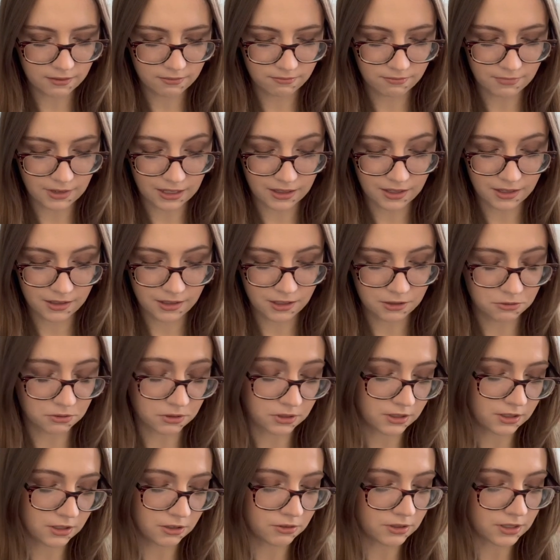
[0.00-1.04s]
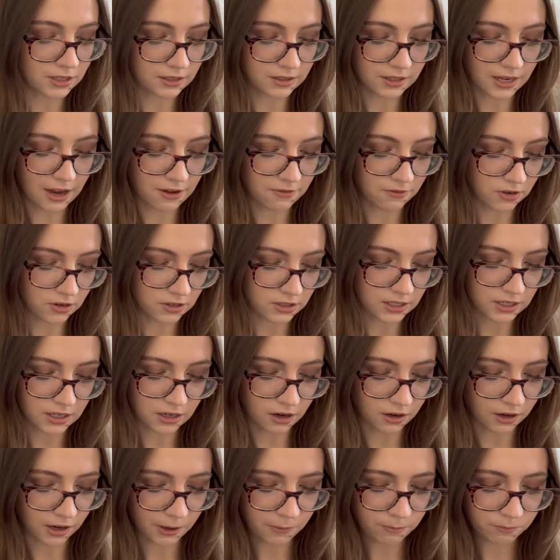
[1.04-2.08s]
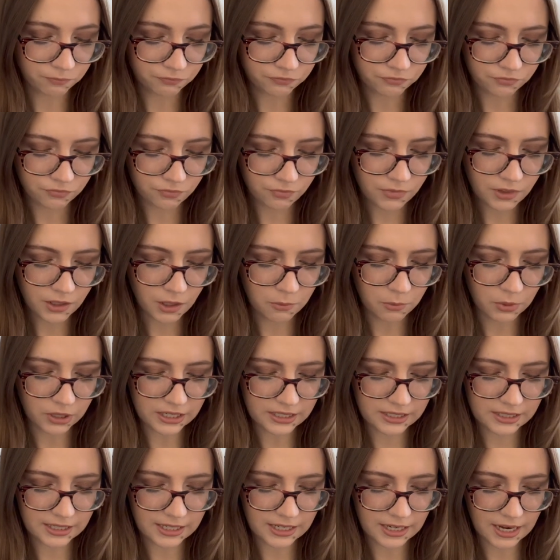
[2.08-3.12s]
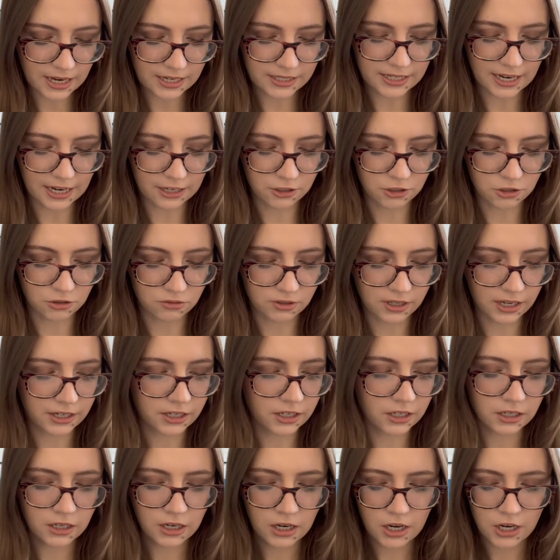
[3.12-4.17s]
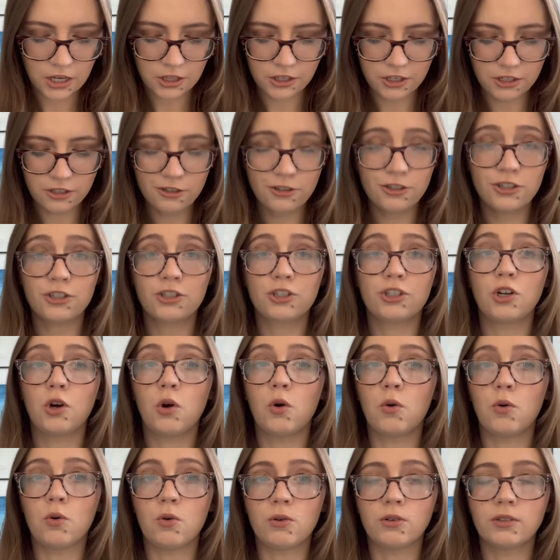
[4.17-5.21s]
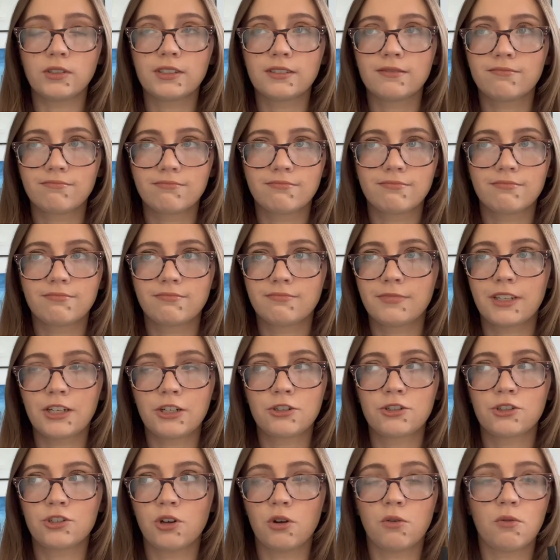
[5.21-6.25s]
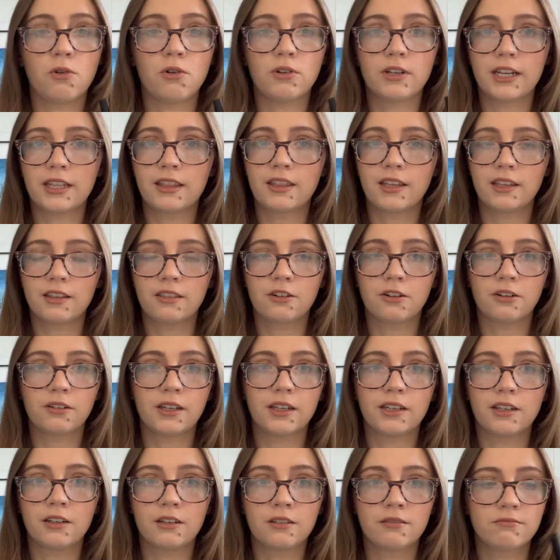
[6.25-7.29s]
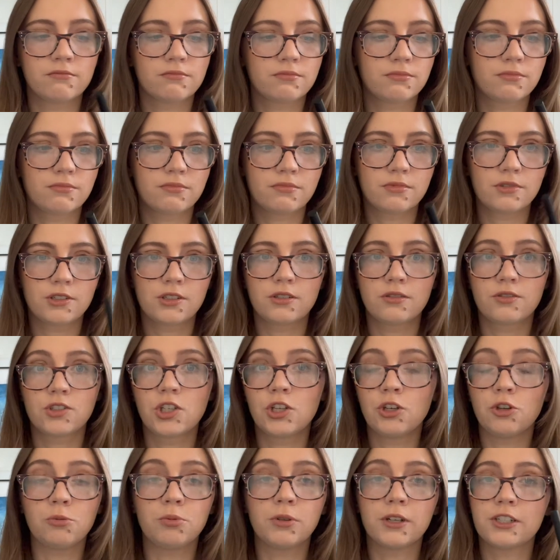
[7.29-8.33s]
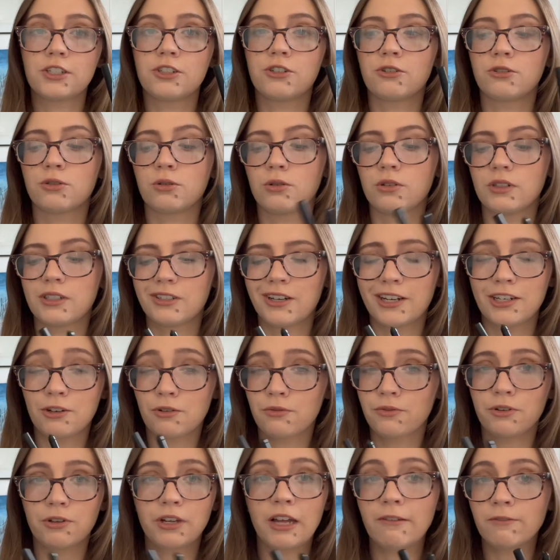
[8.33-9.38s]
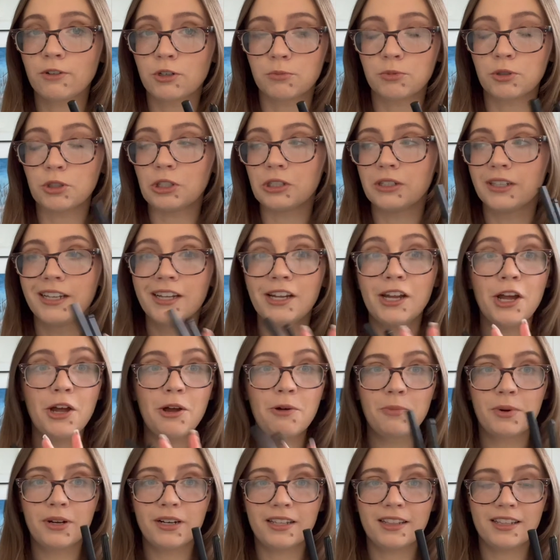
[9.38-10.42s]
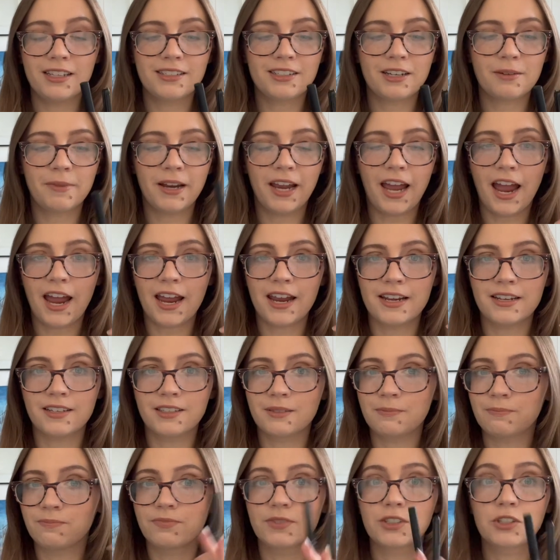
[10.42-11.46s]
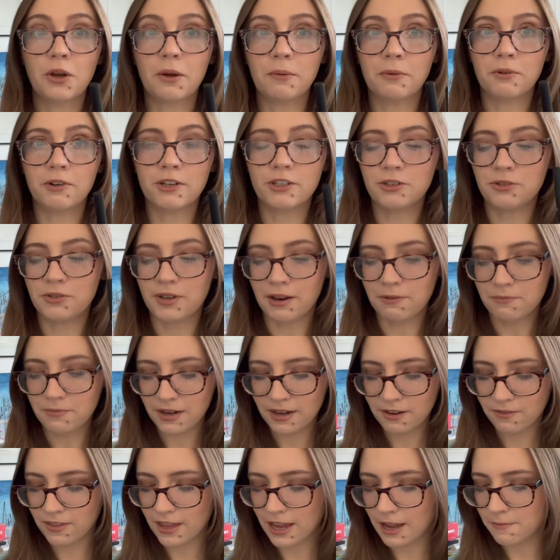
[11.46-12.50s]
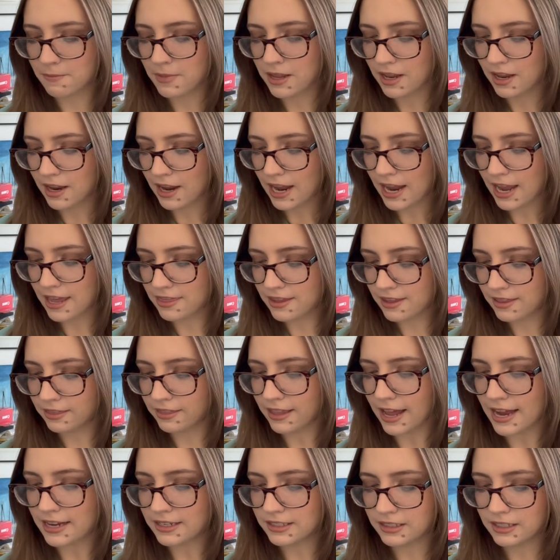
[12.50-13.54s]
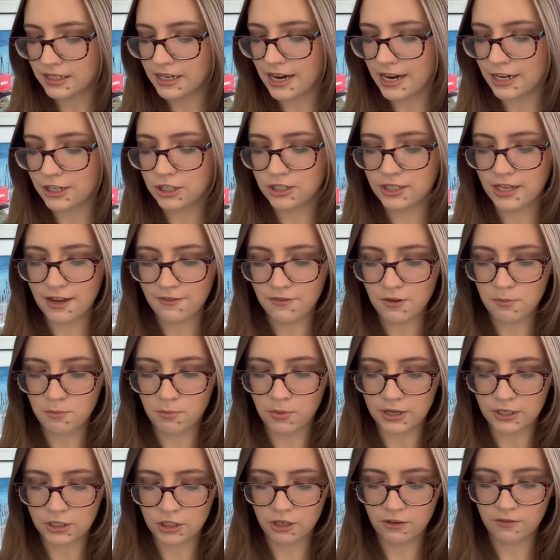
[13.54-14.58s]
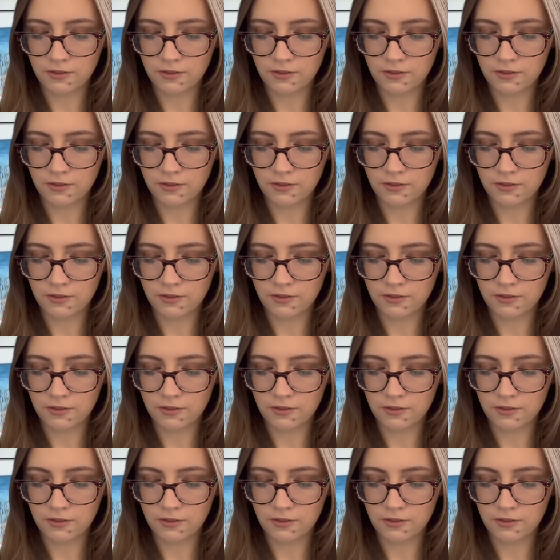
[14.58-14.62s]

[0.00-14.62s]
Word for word: I think this one still says Kat Von D on it. But it's the tattoo liner. These are just old. They're so old. I think they're like two plus years old. So I don't feel comfortable putting these on my eyes. So I'm going to get rid of them. And then lastly, I just have a bunch of